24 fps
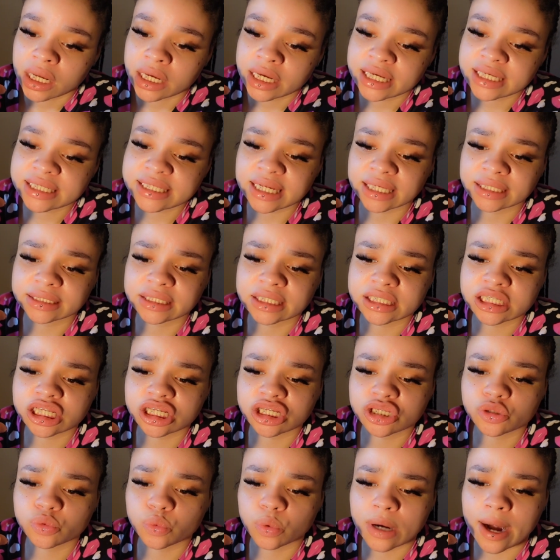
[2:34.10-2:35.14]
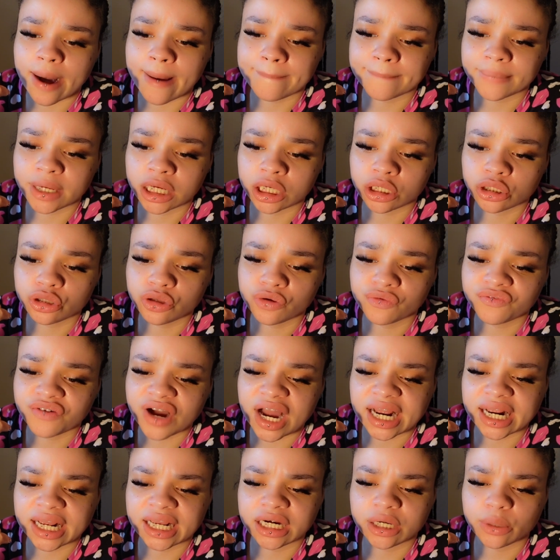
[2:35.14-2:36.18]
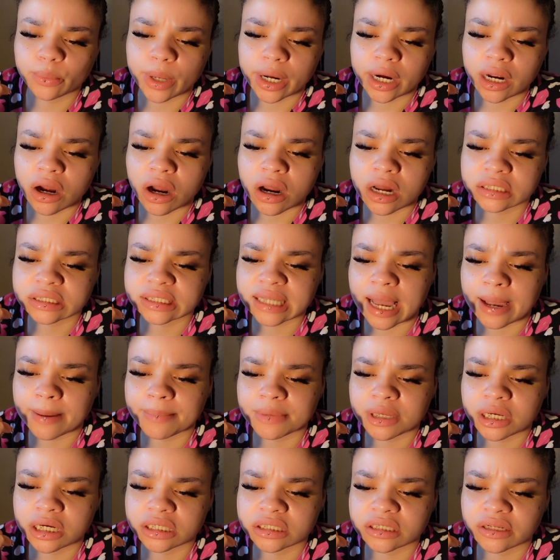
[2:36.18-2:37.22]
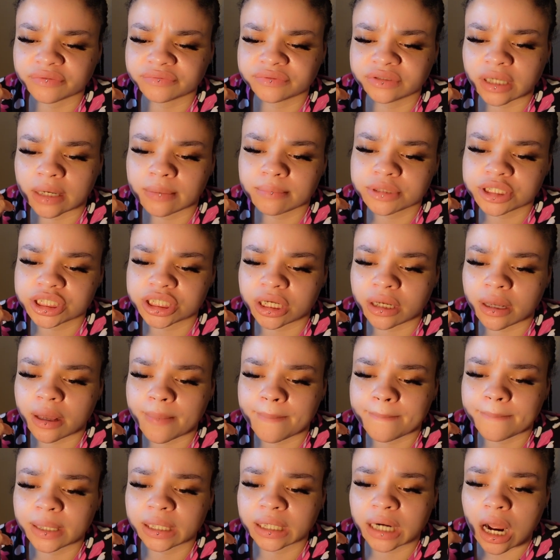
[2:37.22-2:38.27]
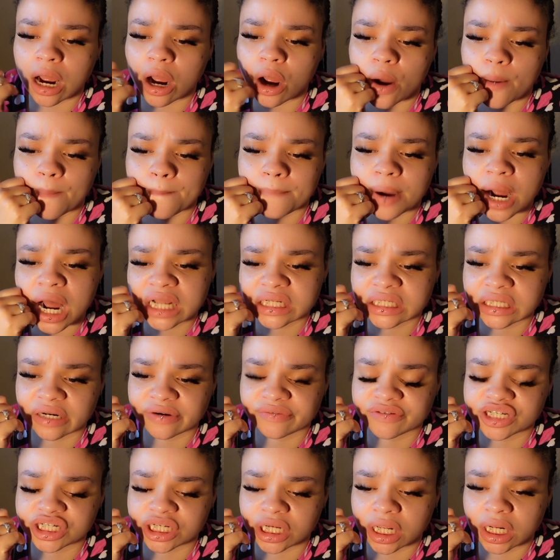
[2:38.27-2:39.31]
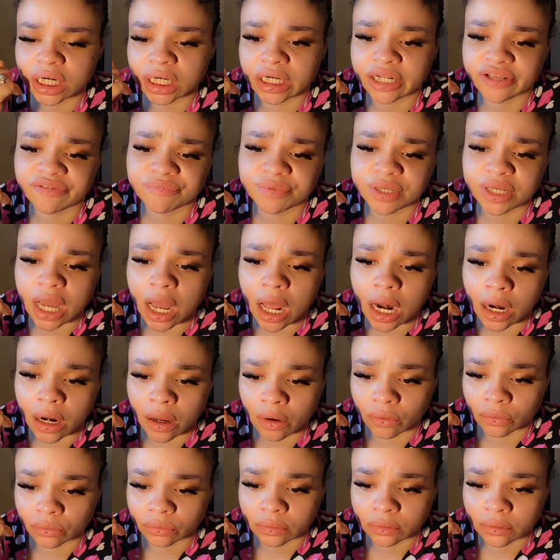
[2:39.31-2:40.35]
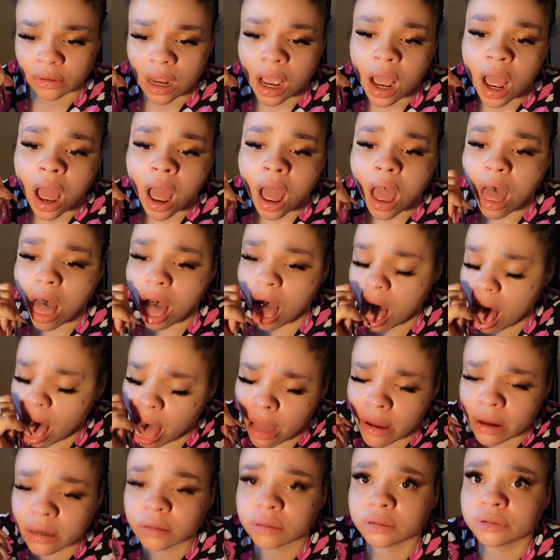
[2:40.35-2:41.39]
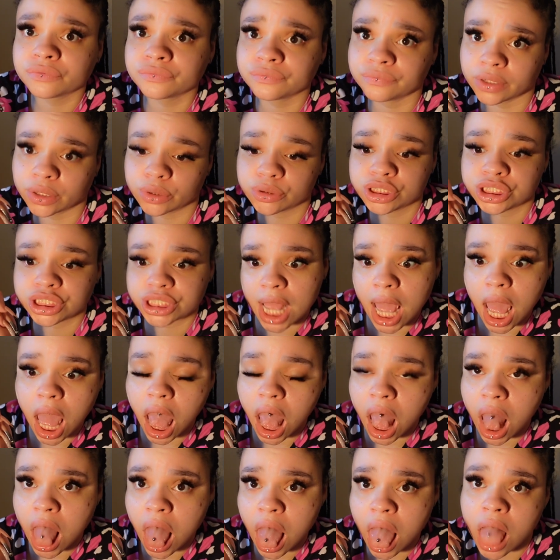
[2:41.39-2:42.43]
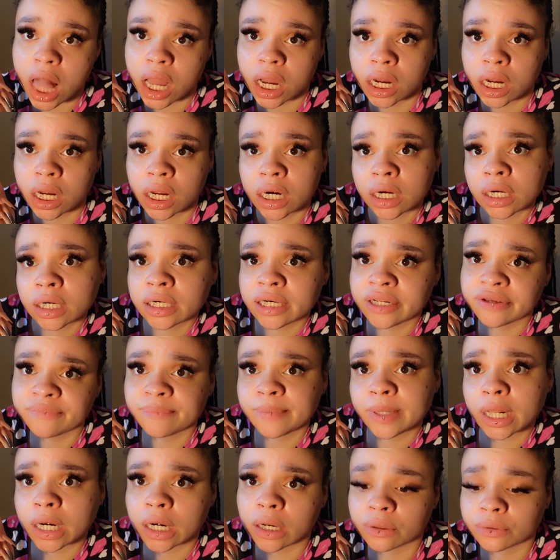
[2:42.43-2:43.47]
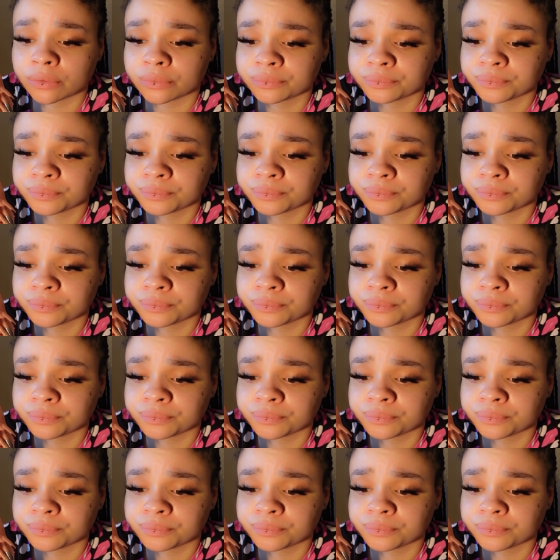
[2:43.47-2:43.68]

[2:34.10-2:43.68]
He said, this is what I mean. You find any way to contact me because of dumb shit, but not on positive shit. Leave me alone. Real shit. Leave me alone.